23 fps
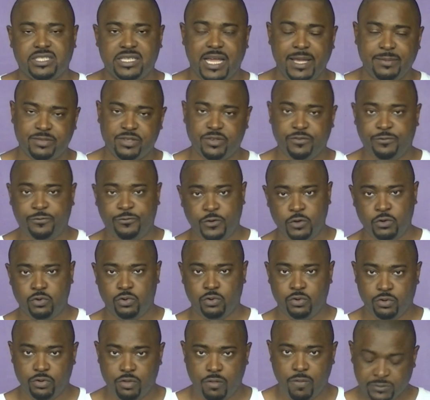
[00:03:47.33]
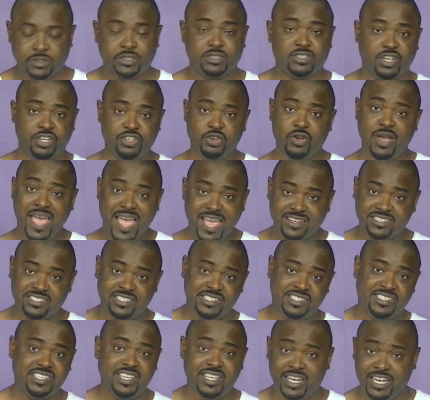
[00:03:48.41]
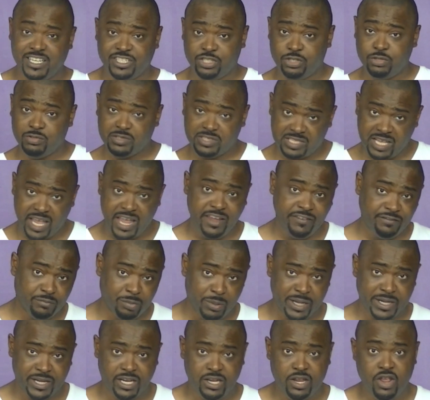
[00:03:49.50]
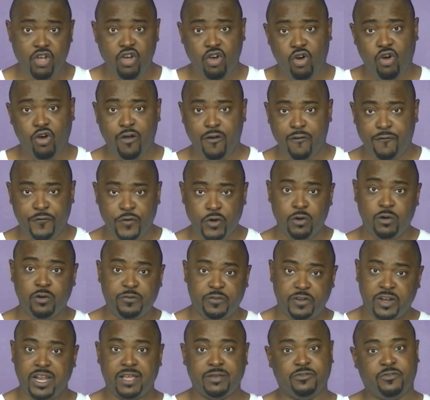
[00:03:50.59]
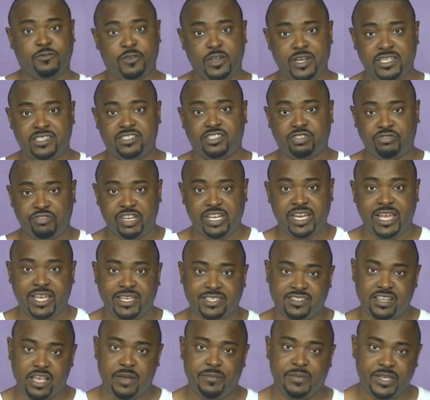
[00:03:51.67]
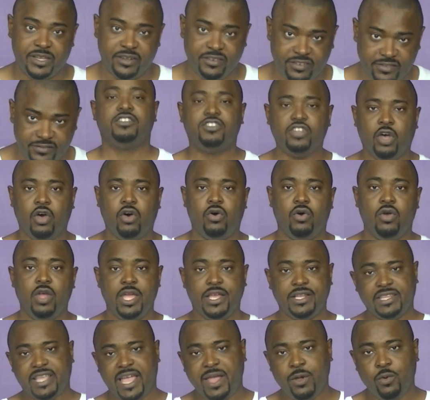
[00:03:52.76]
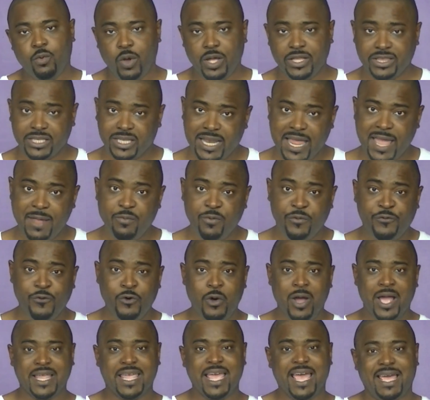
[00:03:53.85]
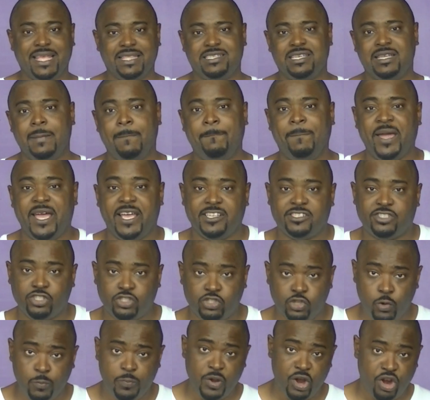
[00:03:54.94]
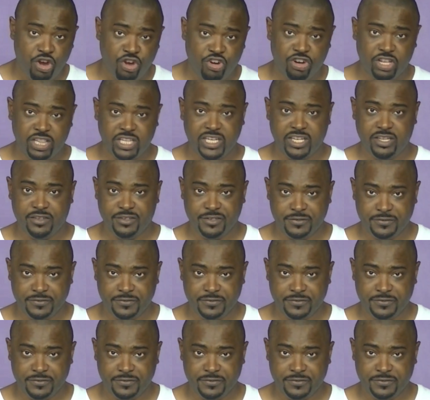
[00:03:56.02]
types of food. So you actually see that you saved money on food for these 3 days coming. So, day one, the night before I got into the bed super early.